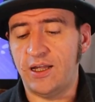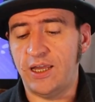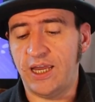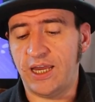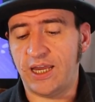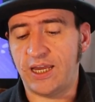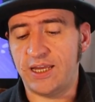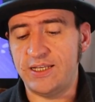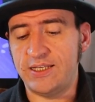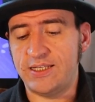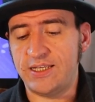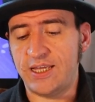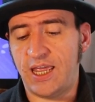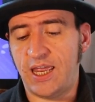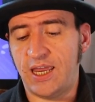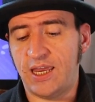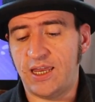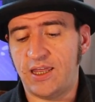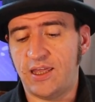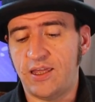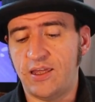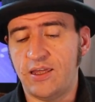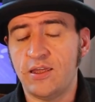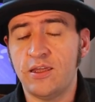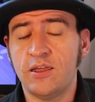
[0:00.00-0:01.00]
It can
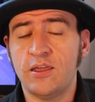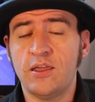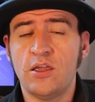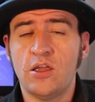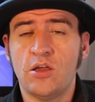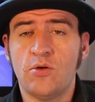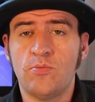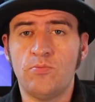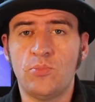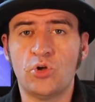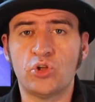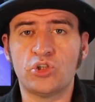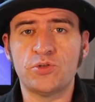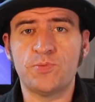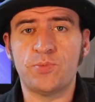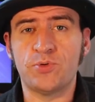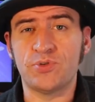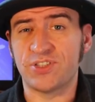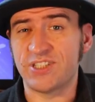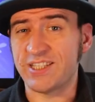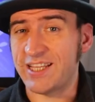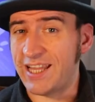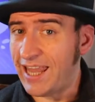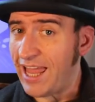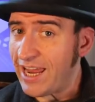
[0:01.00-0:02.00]
take
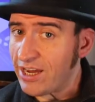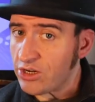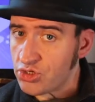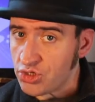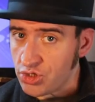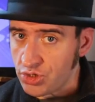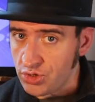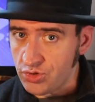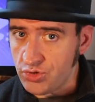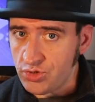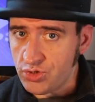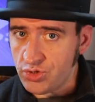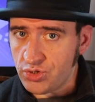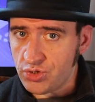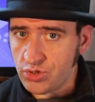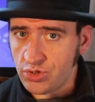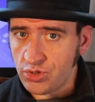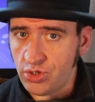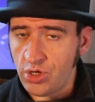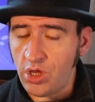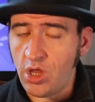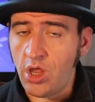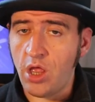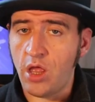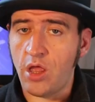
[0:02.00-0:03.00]
multiple
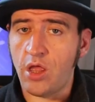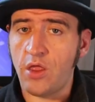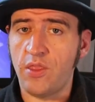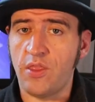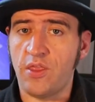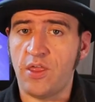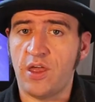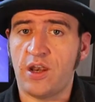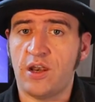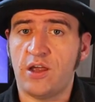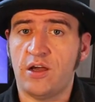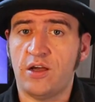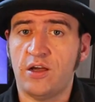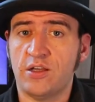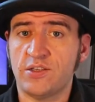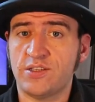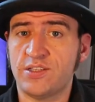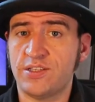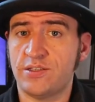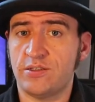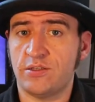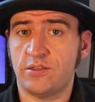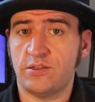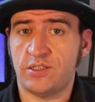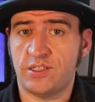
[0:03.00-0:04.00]
selections that are
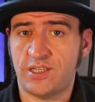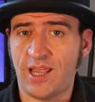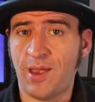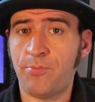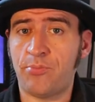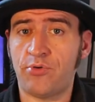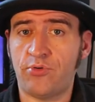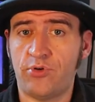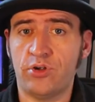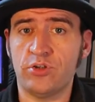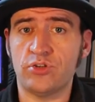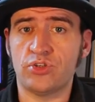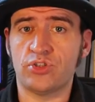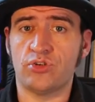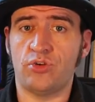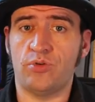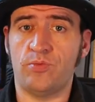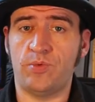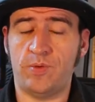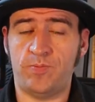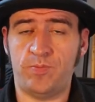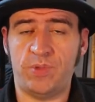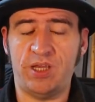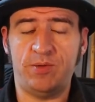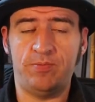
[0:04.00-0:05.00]
separate.
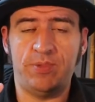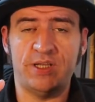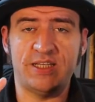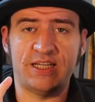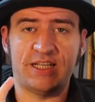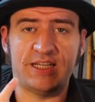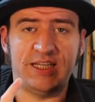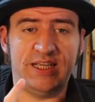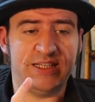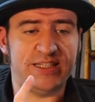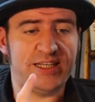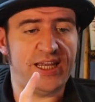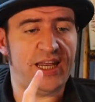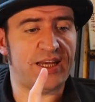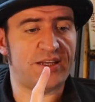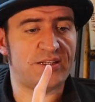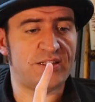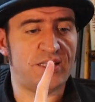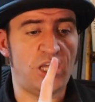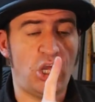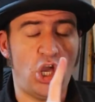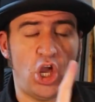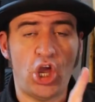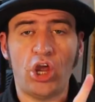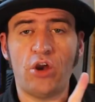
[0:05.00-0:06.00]
So basically, it
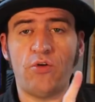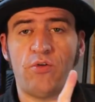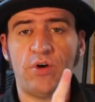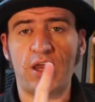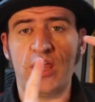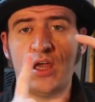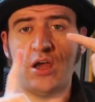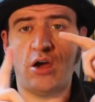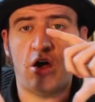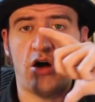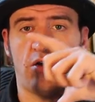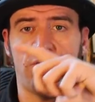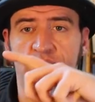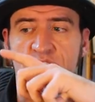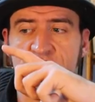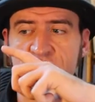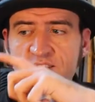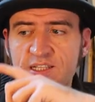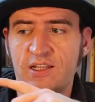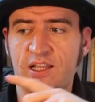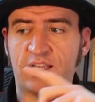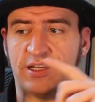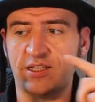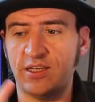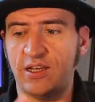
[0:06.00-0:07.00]
takes the area of the
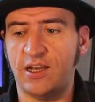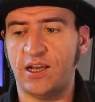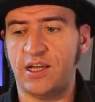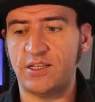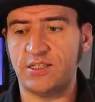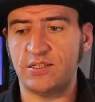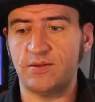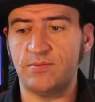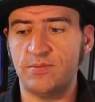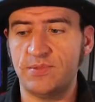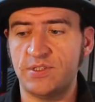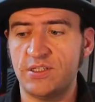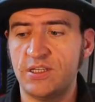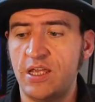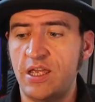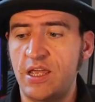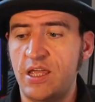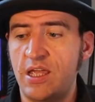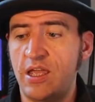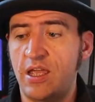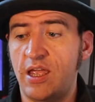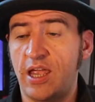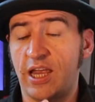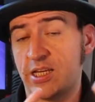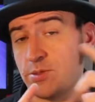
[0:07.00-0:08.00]
selected items,
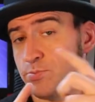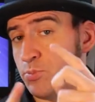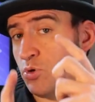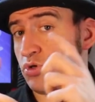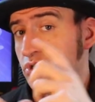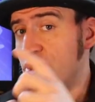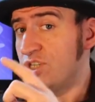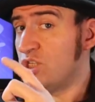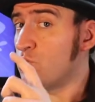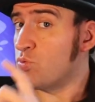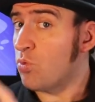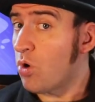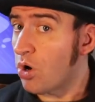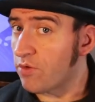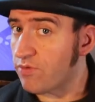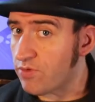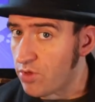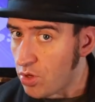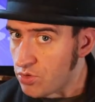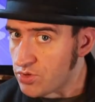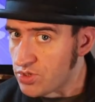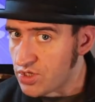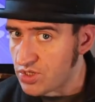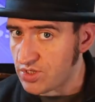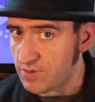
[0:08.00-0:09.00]
exports each one of
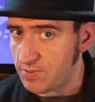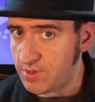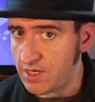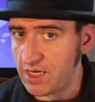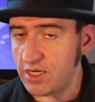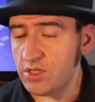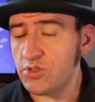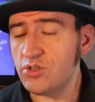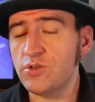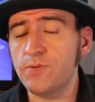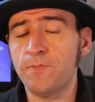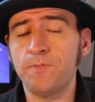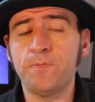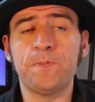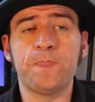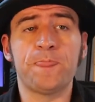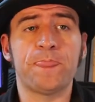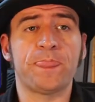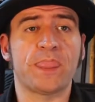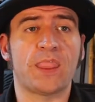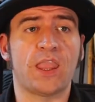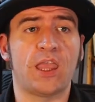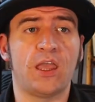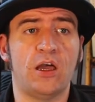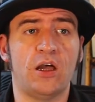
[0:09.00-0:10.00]
those as a page,
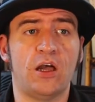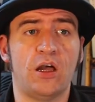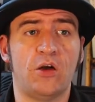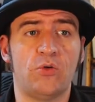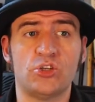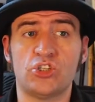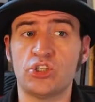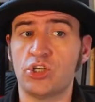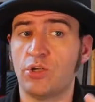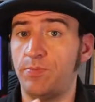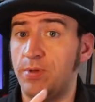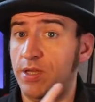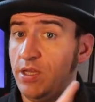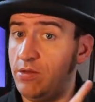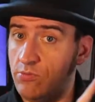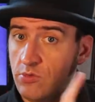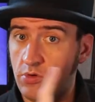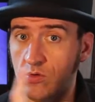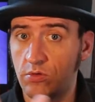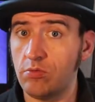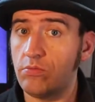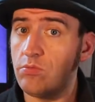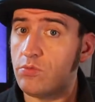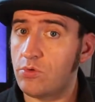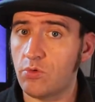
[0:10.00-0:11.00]
which can be
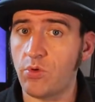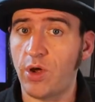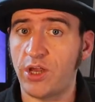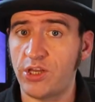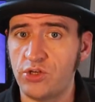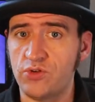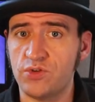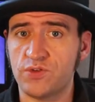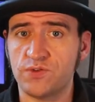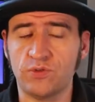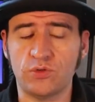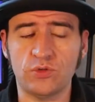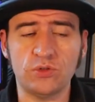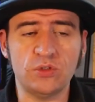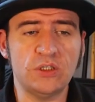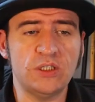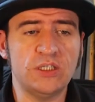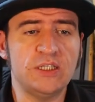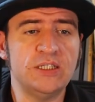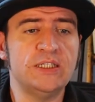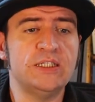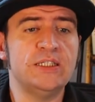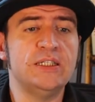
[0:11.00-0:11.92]
quite useful.